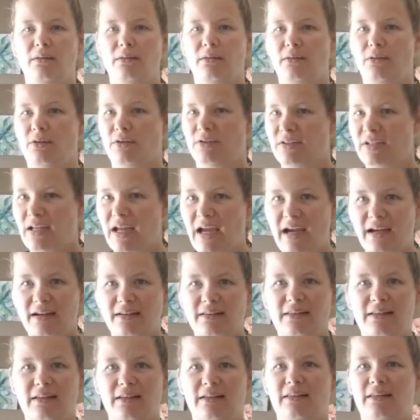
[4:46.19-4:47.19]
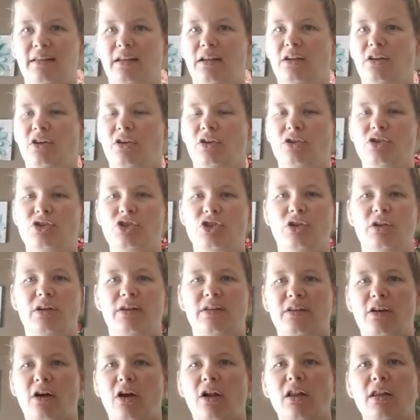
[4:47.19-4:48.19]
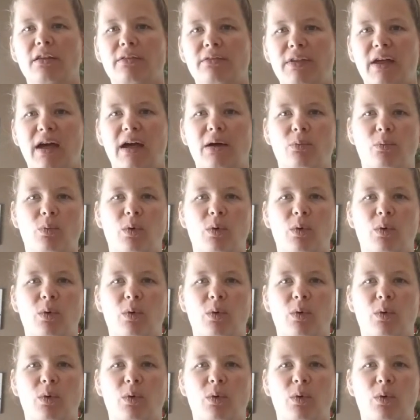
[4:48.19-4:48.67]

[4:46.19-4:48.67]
your taxes and your insurance, all of that.